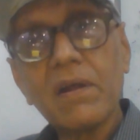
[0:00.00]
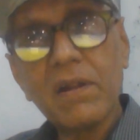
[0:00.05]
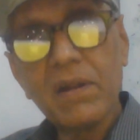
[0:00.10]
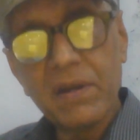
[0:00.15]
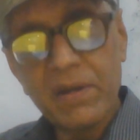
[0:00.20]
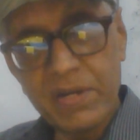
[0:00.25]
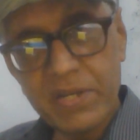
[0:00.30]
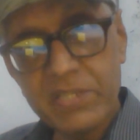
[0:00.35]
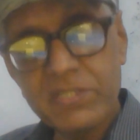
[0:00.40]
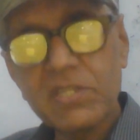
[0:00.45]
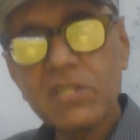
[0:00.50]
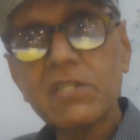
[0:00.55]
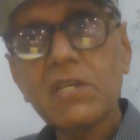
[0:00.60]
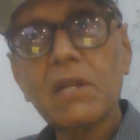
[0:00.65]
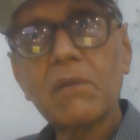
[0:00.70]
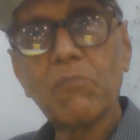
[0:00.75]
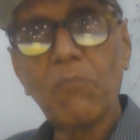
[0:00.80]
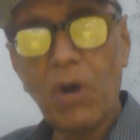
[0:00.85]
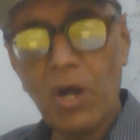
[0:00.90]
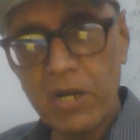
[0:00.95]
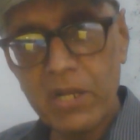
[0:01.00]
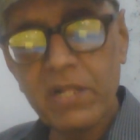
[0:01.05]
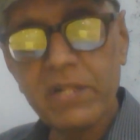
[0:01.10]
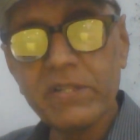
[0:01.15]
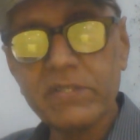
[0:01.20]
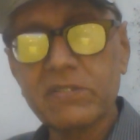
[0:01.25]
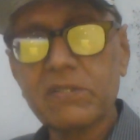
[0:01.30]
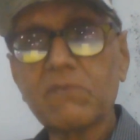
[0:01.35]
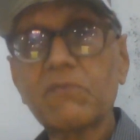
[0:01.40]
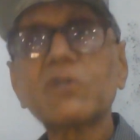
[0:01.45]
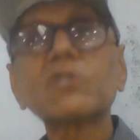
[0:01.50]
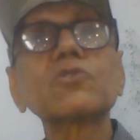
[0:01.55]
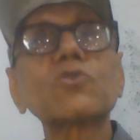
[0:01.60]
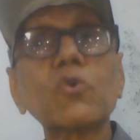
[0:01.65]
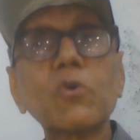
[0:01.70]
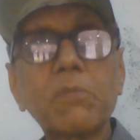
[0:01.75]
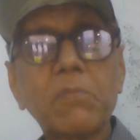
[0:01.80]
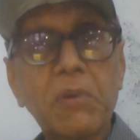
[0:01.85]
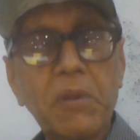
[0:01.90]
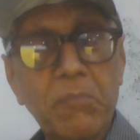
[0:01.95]
decision models which
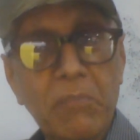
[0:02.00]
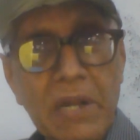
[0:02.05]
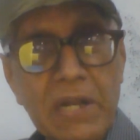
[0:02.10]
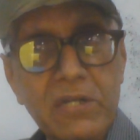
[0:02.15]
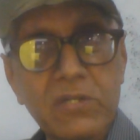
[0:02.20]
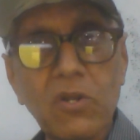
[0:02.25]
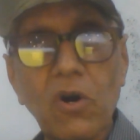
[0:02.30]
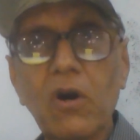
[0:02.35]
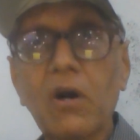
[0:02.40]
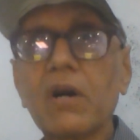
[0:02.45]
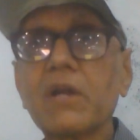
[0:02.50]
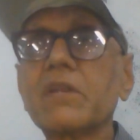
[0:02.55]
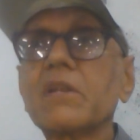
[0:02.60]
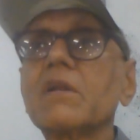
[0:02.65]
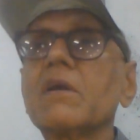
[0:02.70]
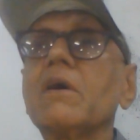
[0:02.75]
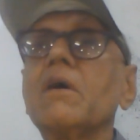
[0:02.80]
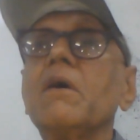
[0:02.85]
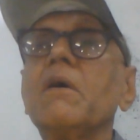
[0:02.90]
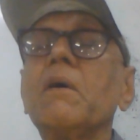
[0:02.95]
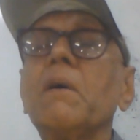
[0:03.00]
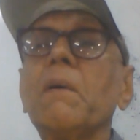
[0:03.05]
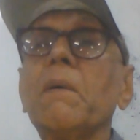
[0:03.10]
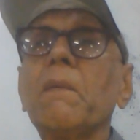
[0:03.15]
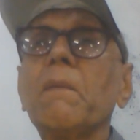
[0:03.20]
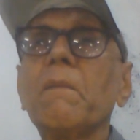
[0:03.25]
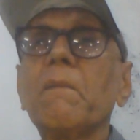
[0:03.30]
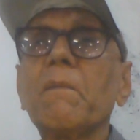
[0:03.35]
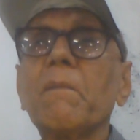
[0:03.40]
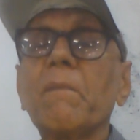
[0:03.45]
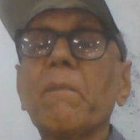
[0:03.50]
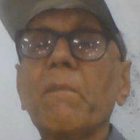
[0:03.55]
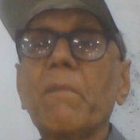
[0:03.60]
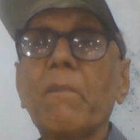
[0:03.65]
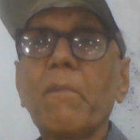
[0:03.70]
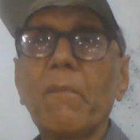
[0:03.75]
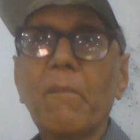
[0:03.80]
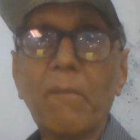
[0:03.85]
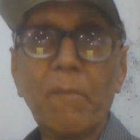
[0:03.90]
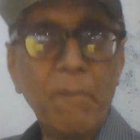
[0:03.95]
could be built on
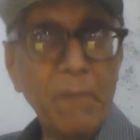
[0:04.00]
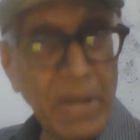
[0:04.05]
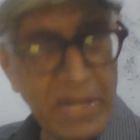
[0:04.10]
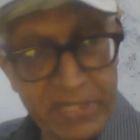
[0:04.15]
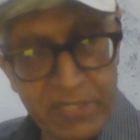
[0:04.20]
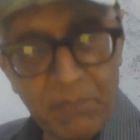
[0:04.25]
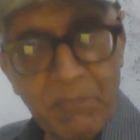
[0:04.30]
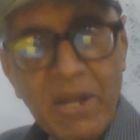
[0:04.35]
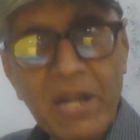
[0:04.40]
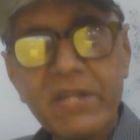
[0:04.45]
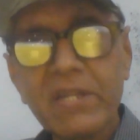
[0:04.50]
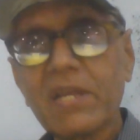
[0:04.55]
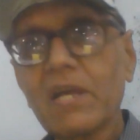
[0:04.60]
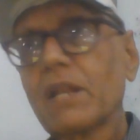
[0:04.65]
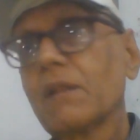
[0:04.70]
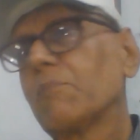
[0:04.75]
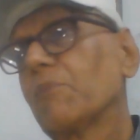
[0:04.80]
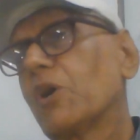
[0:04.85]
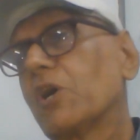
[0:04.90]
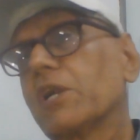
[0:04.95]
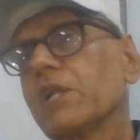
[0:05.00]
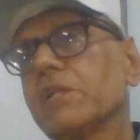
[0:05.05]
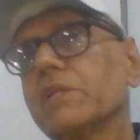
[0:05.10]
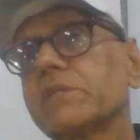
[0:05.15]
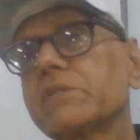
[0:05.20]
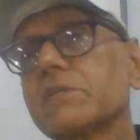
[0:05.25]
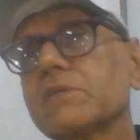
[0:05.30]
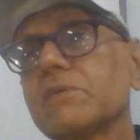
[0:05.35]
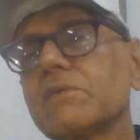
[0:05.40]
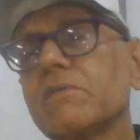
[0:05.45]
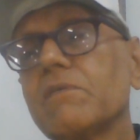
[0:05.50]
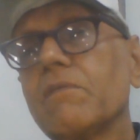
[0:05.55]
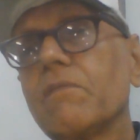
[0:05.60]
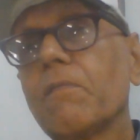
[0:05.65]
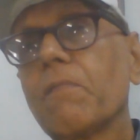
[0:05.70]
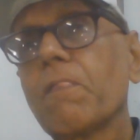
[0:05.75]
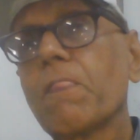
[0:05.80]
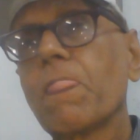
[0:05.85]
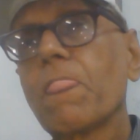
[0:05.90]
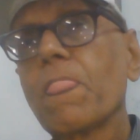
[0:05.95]
mathematical models
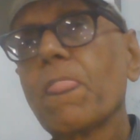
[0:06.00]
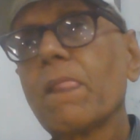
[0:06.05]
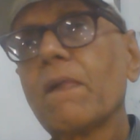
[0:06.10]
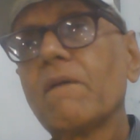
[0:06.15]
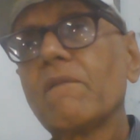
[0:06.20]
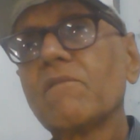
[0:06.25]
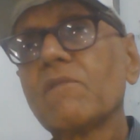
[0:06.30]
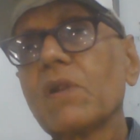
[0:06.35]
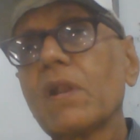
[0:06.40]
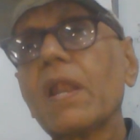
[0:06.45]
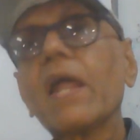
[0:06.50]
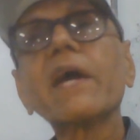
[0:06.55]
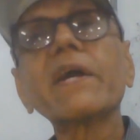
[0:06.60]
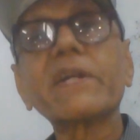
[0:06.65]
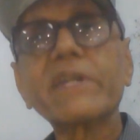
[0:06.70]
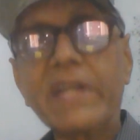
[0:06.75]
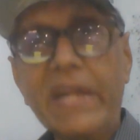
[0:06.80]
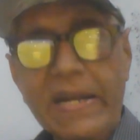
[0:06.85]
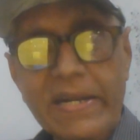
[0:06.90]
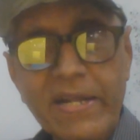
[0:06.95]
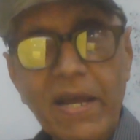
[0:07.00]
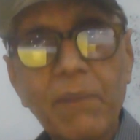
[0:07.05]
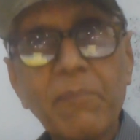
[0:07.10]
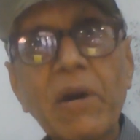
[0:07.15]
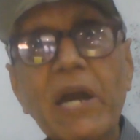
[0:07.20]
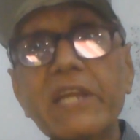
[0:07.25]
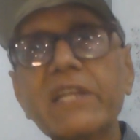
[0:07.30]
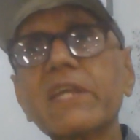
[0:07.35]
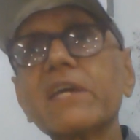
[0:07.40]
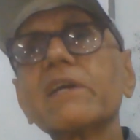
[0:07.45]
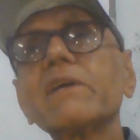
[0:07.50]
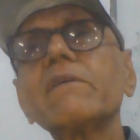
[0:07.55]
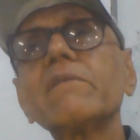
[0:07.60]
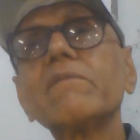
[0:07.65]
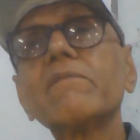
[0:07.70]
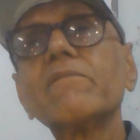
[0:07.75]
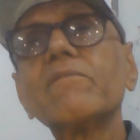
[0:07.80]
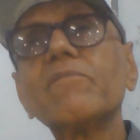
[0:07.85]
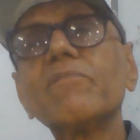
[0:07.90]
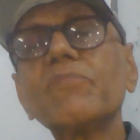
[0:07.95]
like data mining,
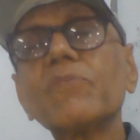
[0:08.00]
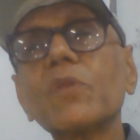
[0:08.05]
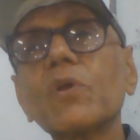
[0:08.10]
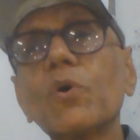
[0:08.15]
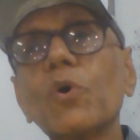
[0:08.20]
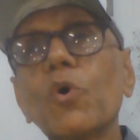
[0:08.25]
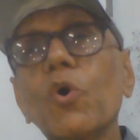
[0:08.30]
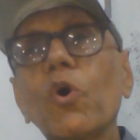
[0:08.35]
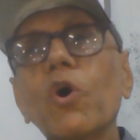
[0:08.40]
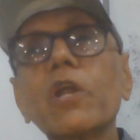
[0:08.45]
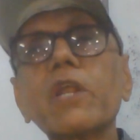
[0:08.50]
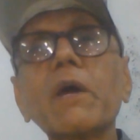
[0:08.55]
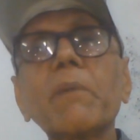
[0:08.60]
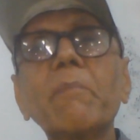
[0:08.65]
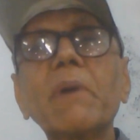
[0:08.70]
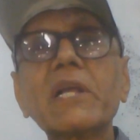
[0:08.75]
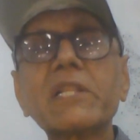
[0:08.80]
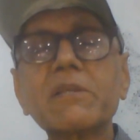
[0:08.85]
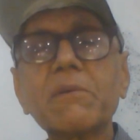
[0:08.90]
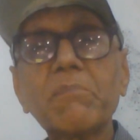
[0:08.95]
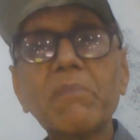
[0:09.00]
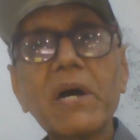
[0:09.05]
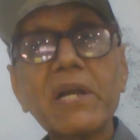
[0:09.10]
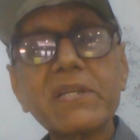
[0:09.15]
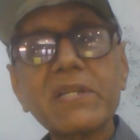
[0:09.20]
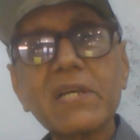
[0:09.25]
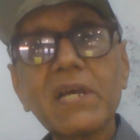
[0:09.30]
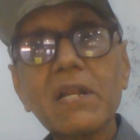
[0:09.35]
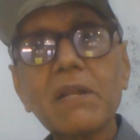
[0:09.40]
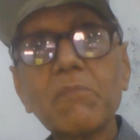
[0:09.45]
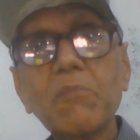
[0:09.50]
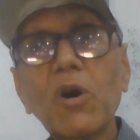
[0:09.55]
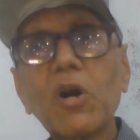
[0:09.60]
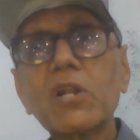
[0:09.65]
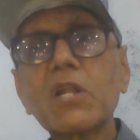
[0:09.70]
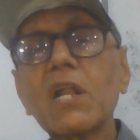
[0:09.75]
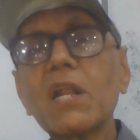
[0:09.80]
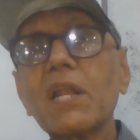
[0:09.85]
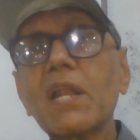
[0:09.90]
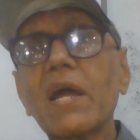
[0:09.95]
or a mathematical
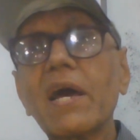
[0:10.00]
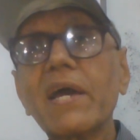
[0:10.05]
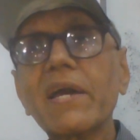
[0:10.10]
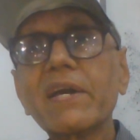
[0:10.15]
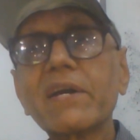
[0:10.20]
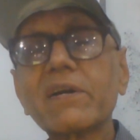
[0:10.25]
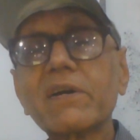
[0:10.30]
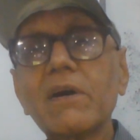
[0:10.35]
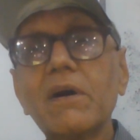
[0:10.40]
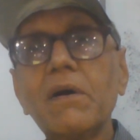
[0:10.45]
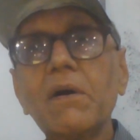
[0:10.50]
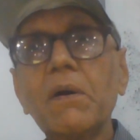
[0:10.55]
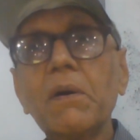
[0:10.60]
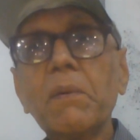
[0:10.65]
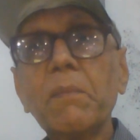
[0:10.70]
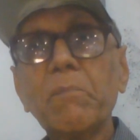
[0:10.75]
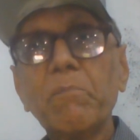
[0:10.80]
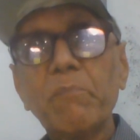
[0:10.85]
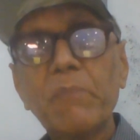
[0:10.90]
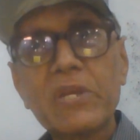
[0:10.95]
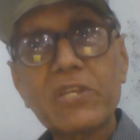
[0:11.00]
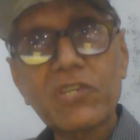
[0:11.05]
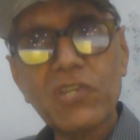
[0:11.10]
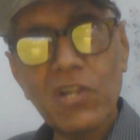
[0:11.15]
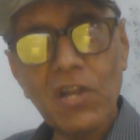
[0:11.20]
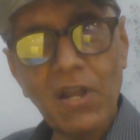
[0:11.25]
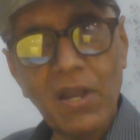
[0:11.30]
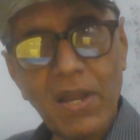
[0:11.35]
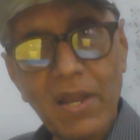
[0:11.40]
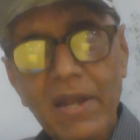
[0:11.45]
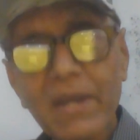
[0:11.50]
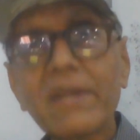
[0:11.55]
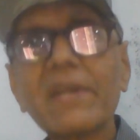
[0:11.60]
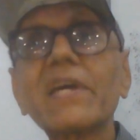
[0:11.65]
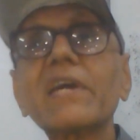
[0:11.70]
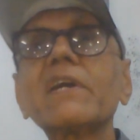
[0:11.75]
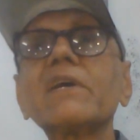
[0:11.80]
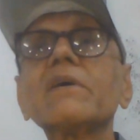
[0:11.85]
model like machine learning,